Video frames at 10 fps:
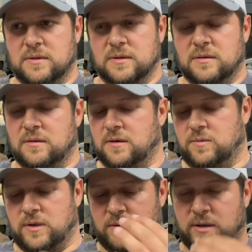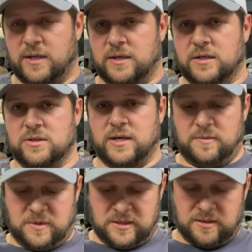not quite right, and I tried to
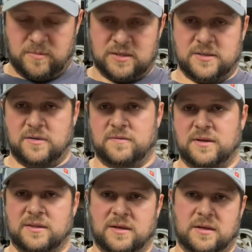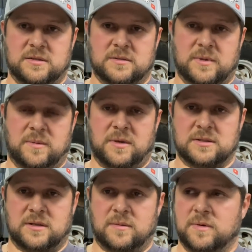bend it myself, and I think I just might have messed
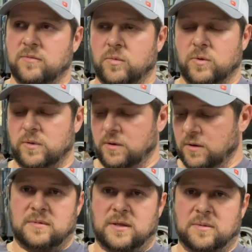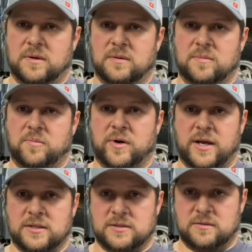it up even more. I'm going to
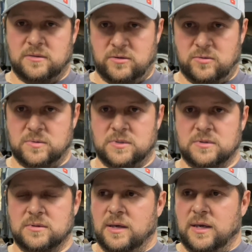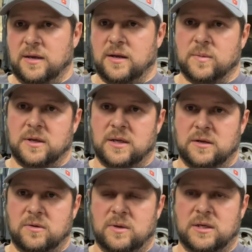price those, and I'm going to get
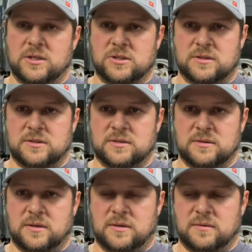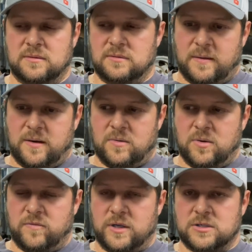new hinges. I don't know
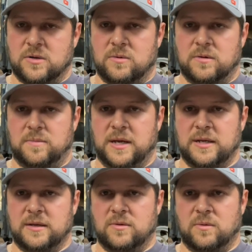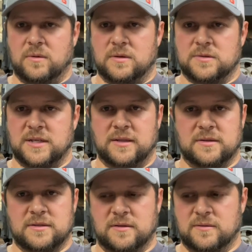if I should go with the painted or the stainless
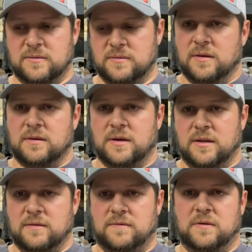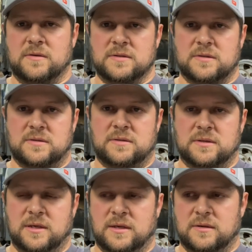steel. I got the funds to
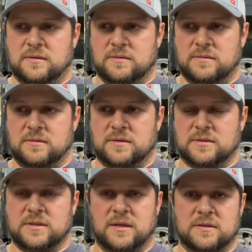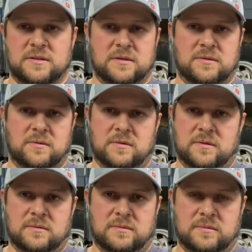get the stainless steel or the